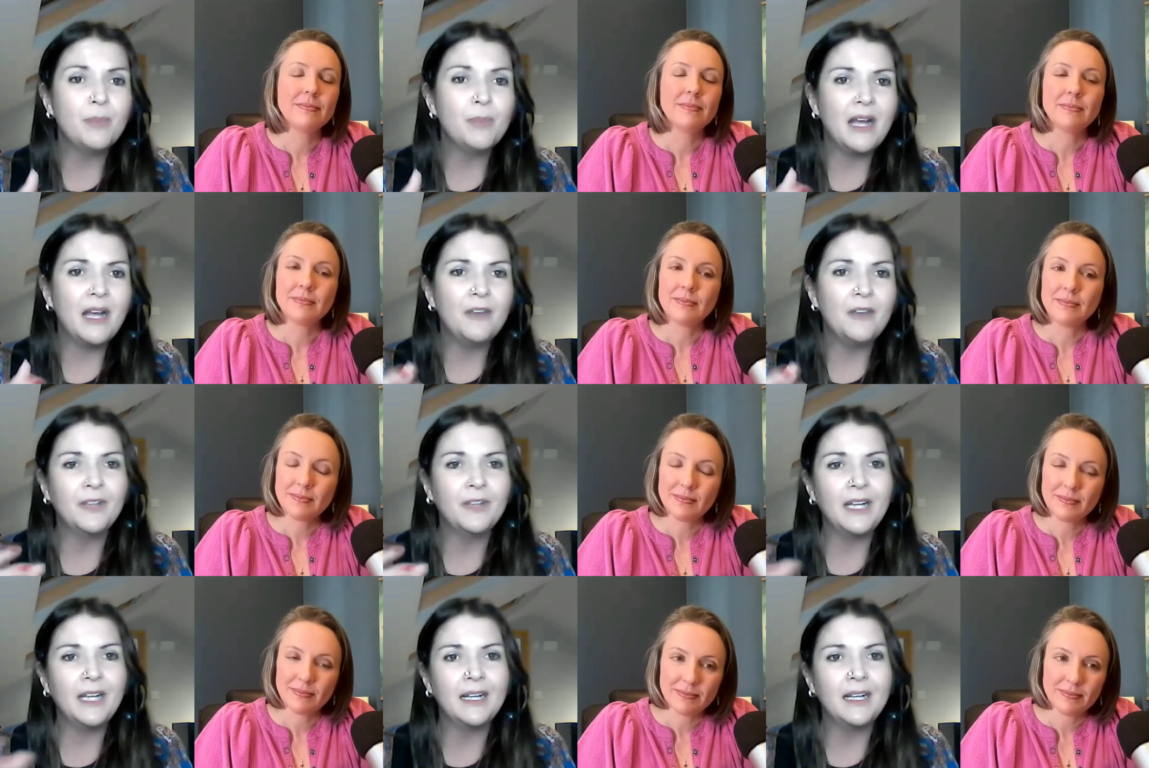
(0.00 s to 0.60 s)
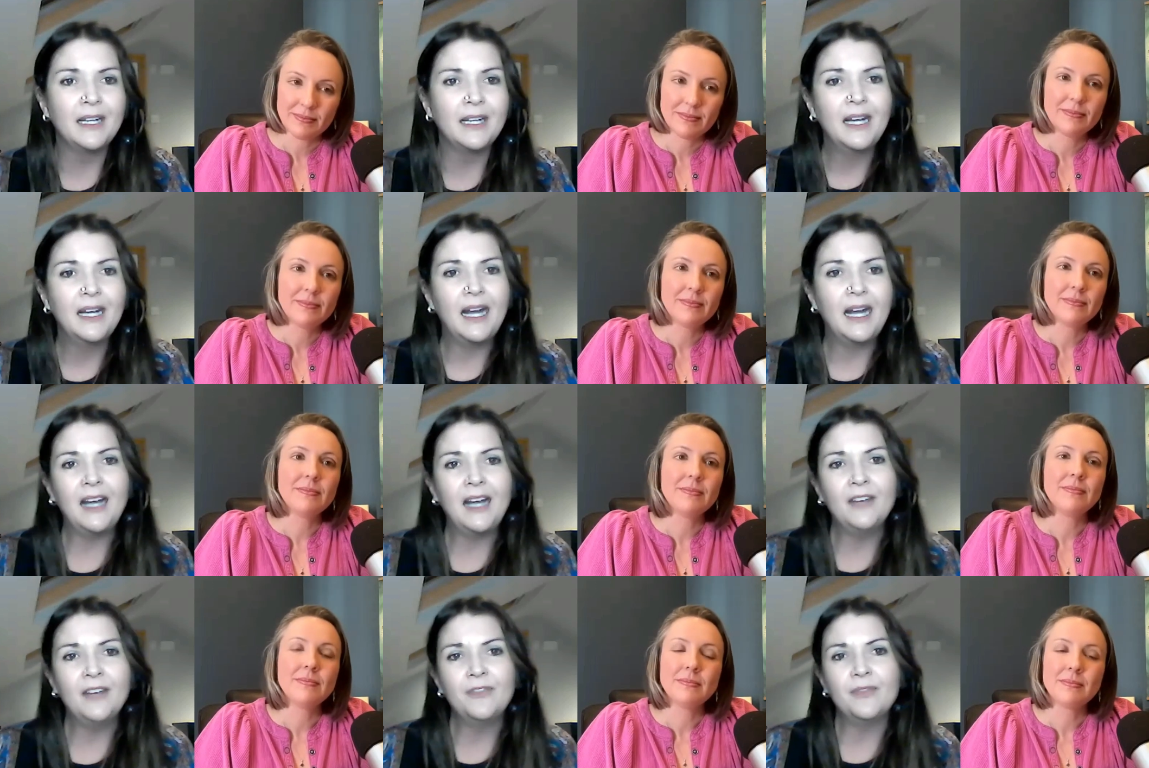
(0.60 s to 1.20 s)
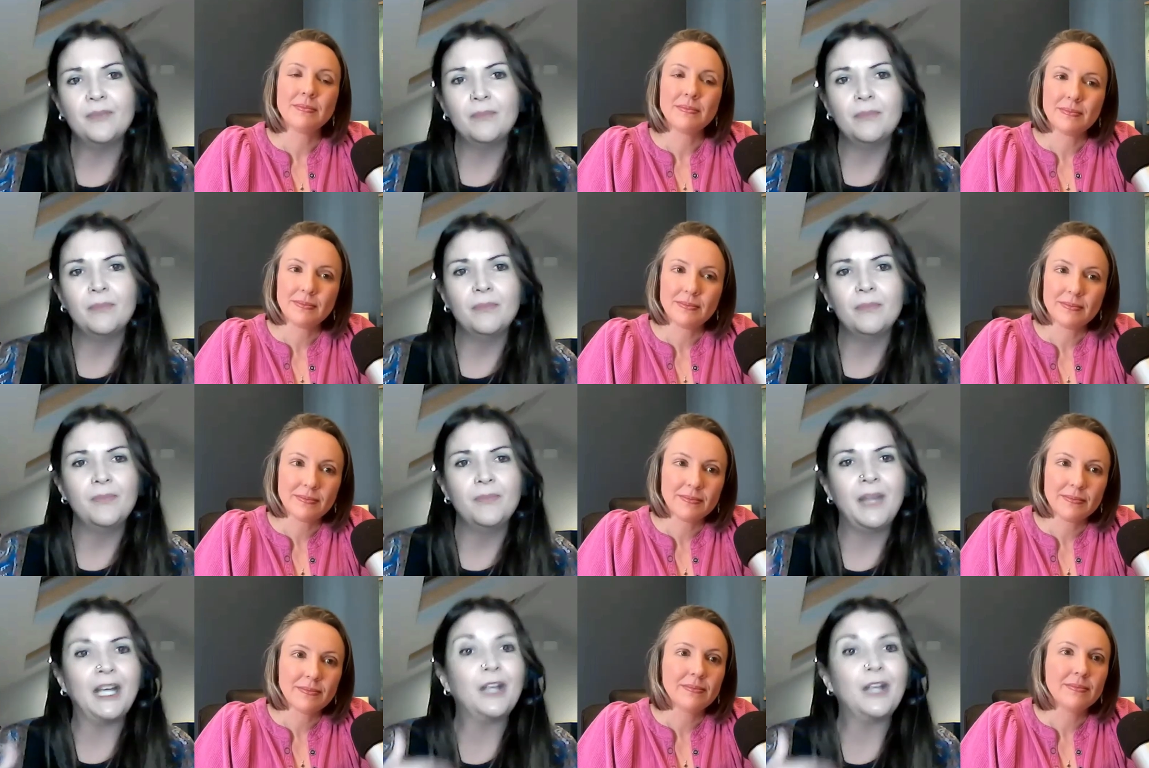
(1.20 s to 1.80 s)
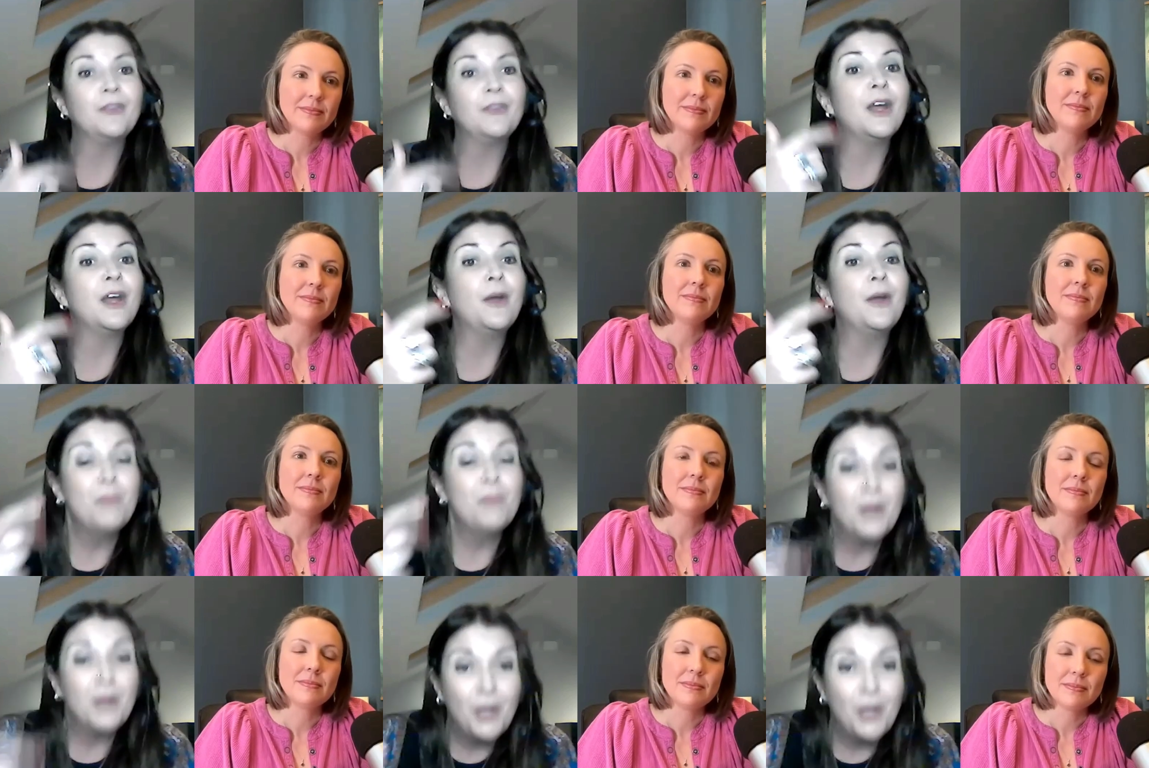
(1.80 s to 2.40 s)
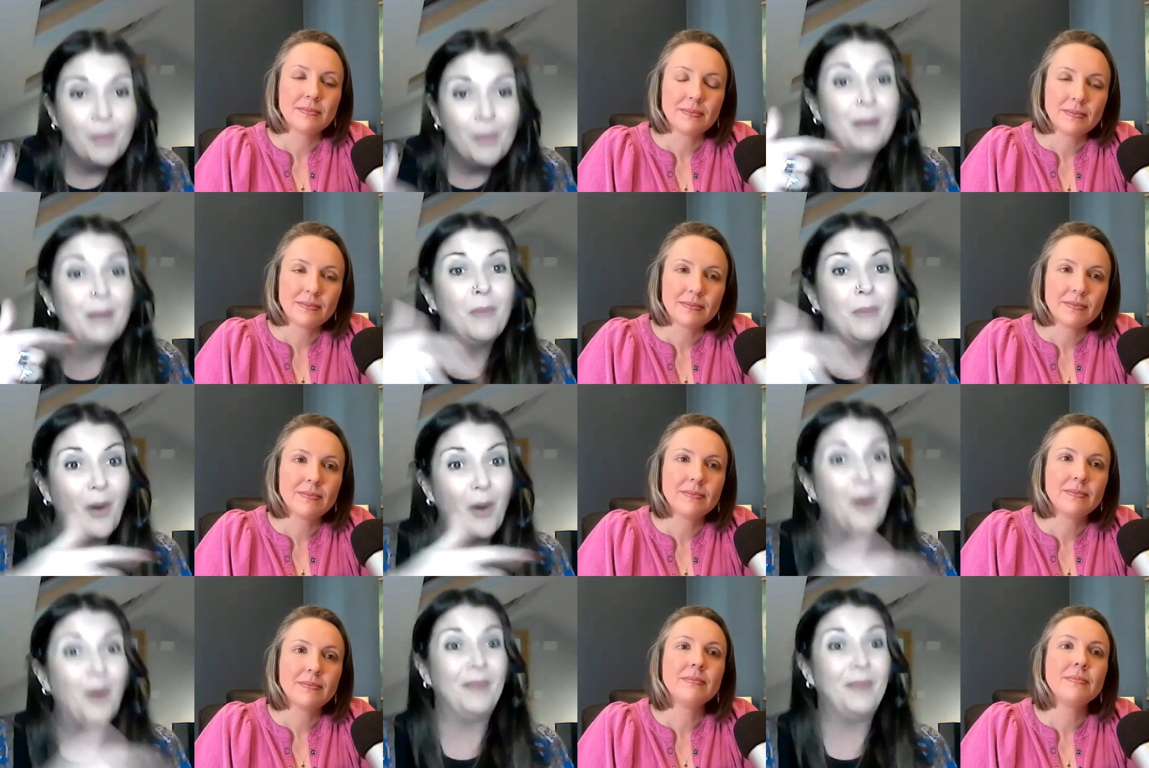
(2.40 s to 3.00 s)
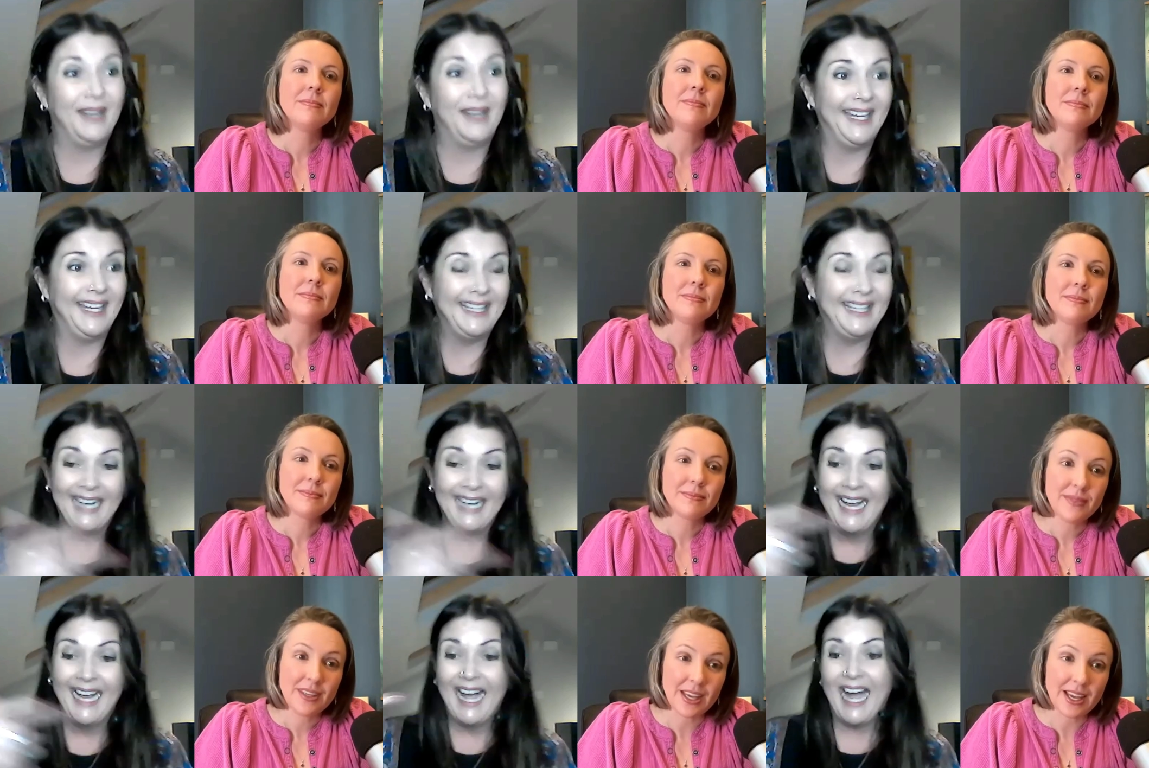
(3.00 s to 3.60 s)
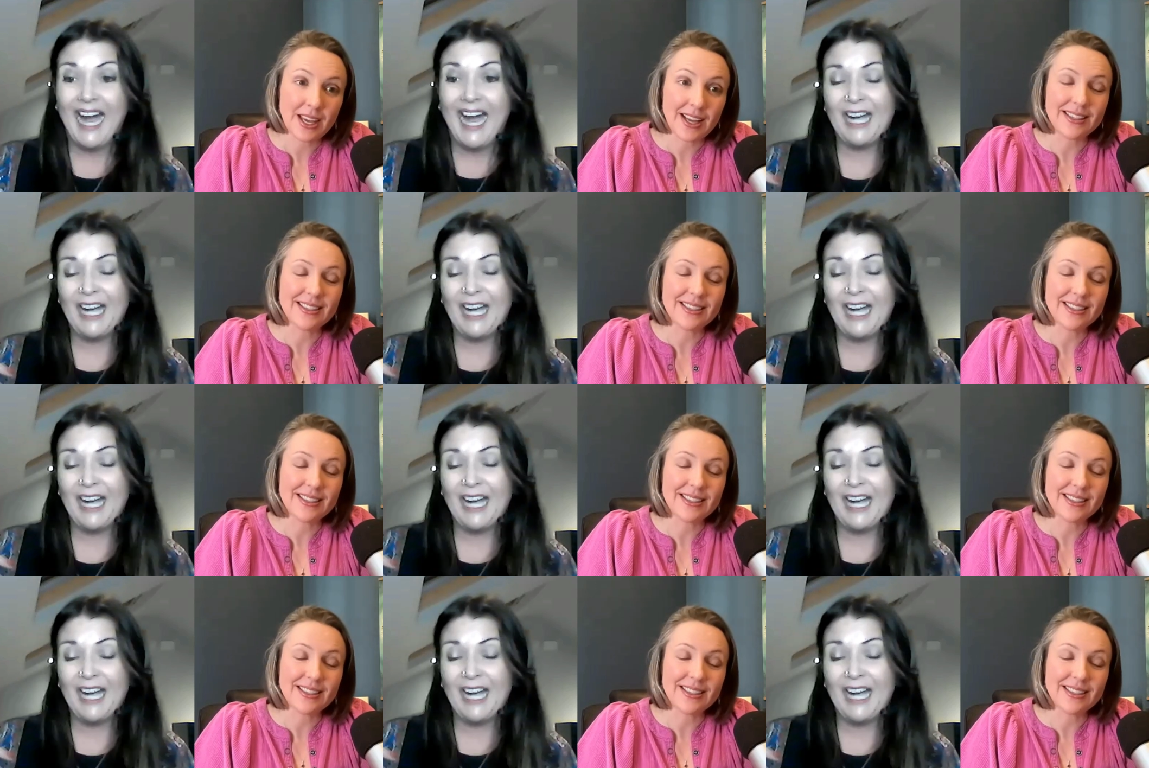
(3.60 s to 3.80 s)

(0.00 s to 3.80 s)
Speaker 1: to be i feel like i've like uh, becoming more me yes.